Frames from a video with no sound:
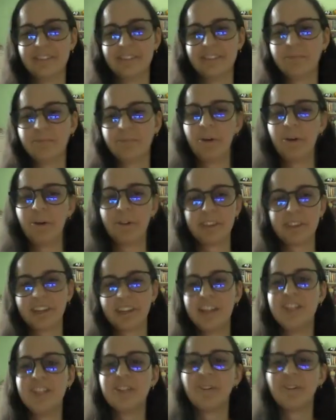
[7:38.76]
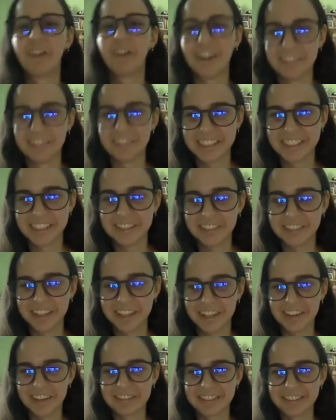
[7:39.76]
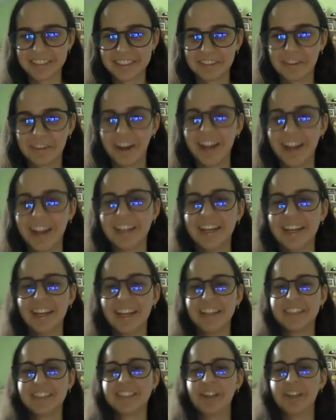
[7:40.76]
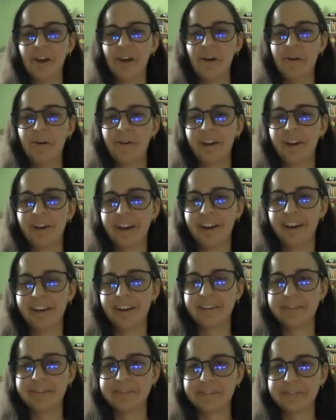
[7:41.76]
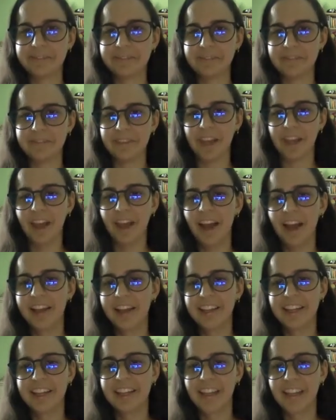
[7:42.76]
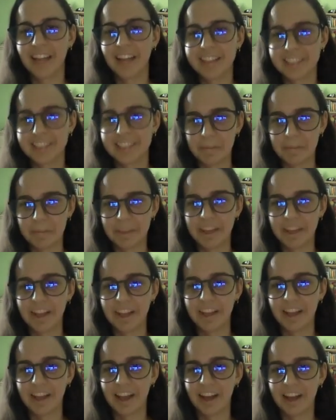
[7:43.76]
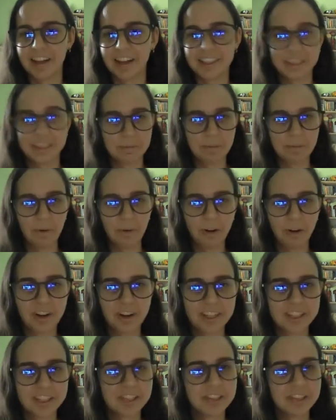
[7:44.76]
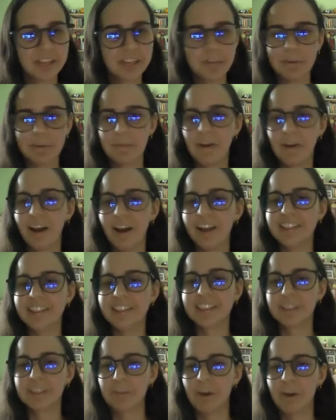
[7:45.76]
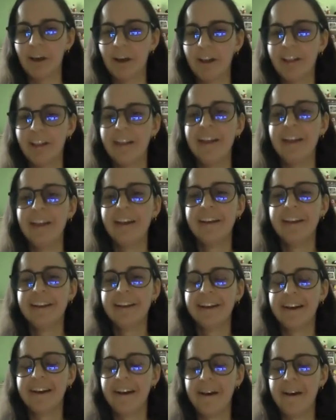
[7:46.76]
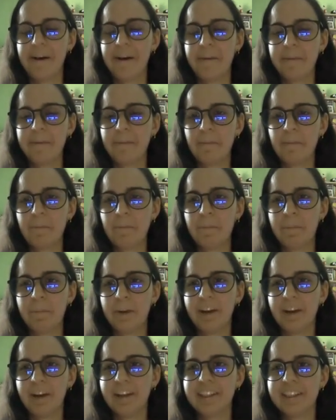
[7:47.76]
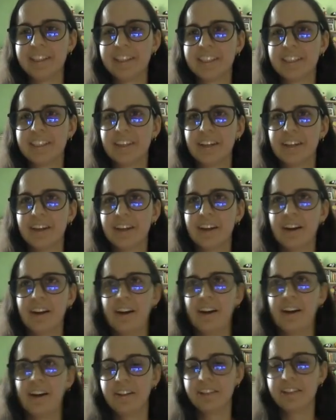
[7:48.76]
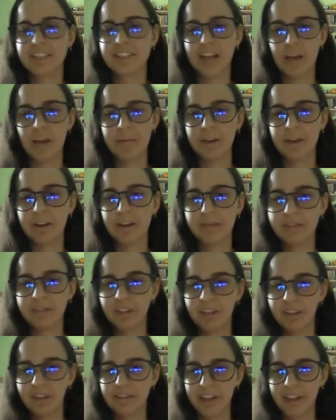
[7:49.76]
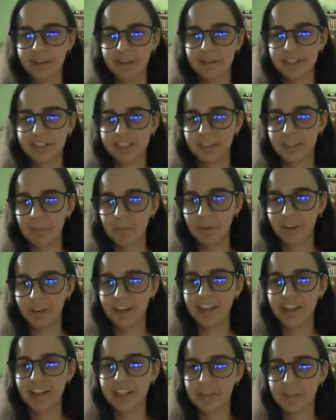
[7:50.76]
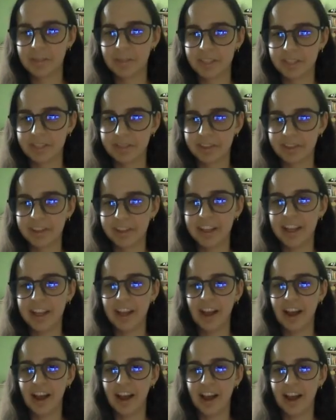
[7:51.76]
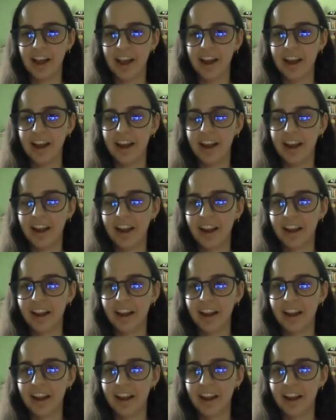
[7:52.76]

both enjoy receiving gifts, right? So I think that's something that is important to keep in mind as well. But on the topic of love languages and what it is specifically, I